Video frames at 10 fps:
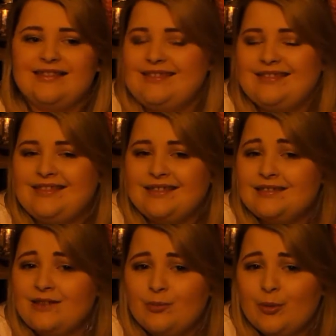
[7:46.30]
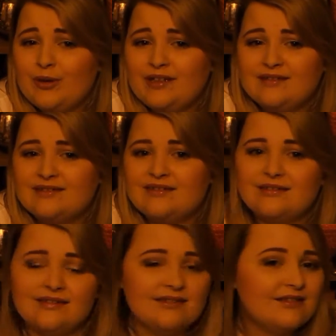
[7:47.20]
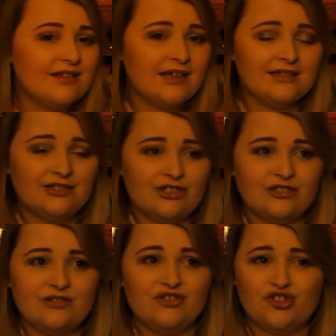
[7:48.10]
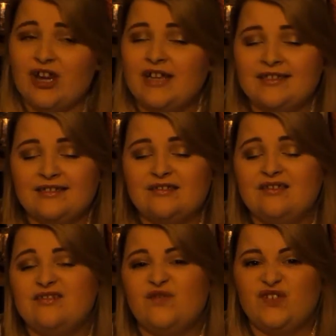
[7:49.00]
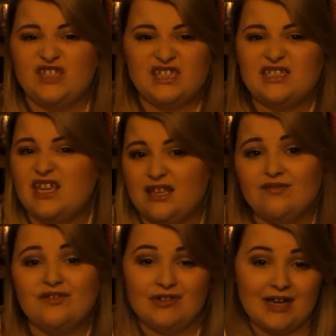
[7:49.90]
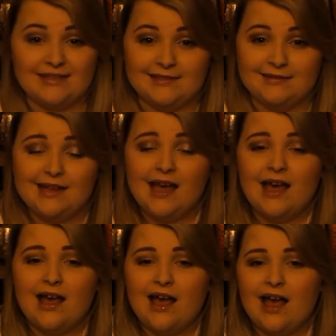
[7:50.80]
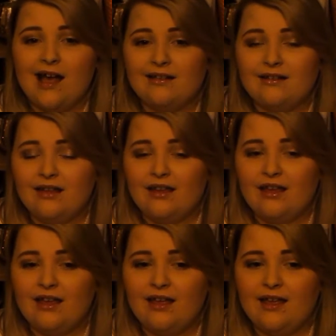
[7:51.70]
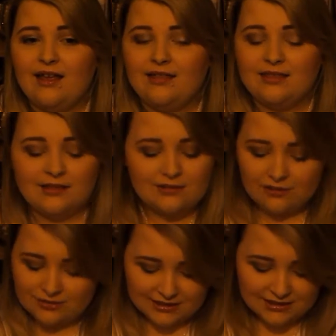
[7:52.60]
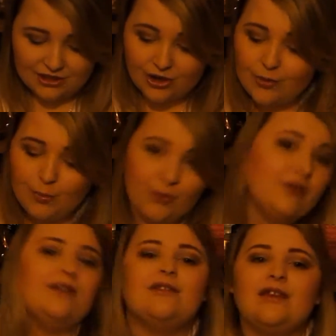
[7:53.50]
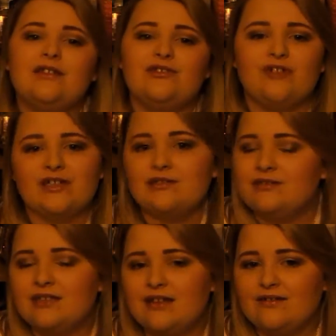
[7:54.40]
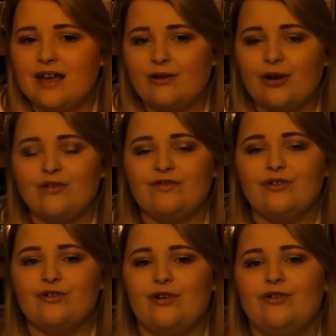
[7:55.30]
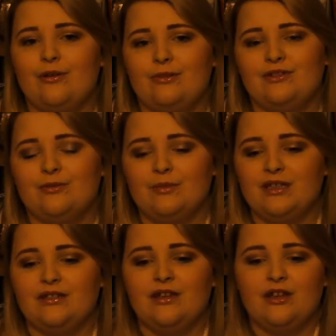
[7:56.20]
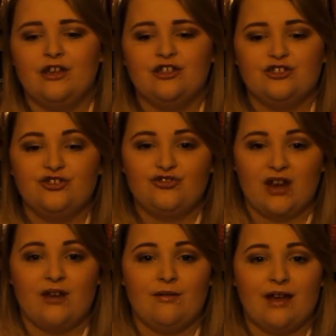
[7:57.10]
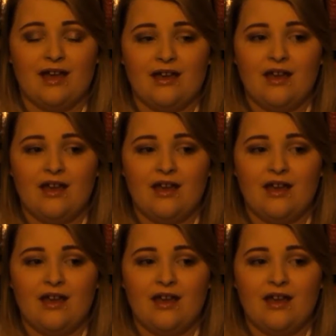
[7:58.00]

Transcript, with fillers: There's no point. It's just stressing for the sake of stressing and there's honestly no point in stressing yourself out over not knowing something straight away.